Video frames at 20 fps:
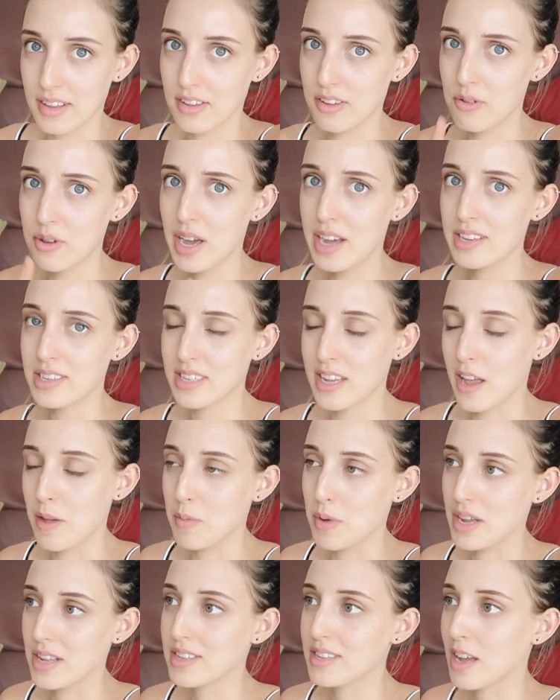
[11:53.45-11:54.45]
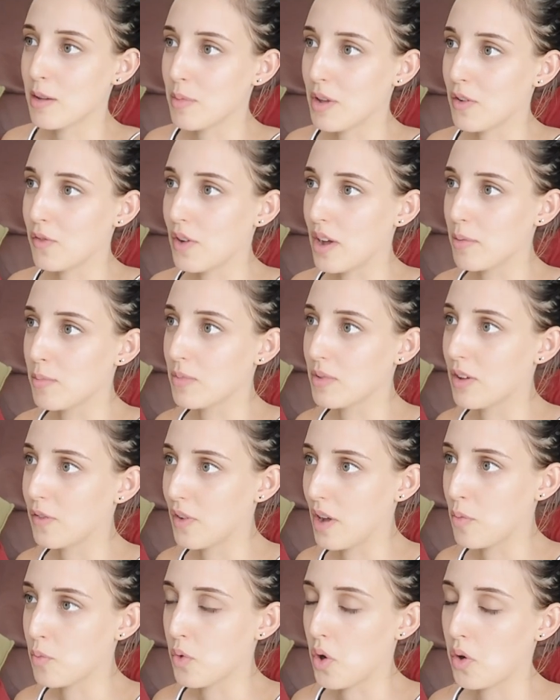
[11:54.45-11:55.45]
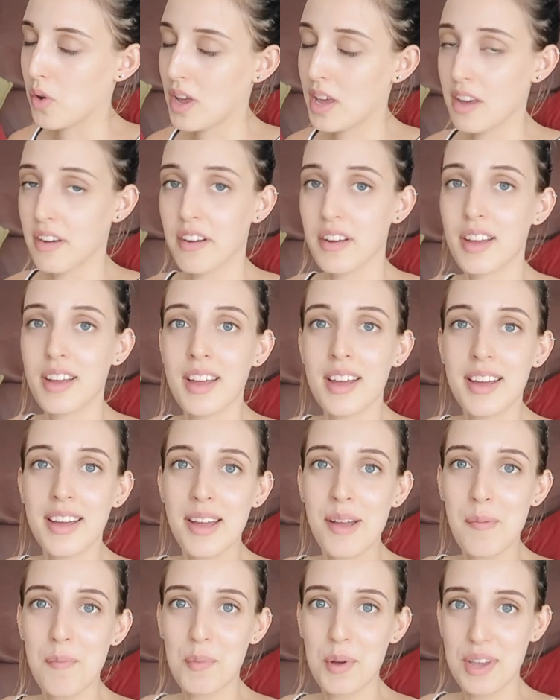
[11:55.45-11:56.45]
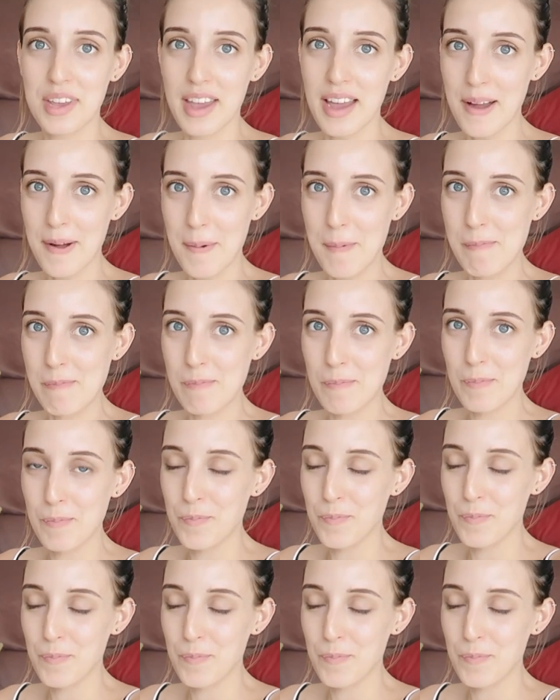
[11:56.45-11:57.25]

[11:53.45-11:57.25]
you guys tell me tell me if I'm if I'm wrong here but yeah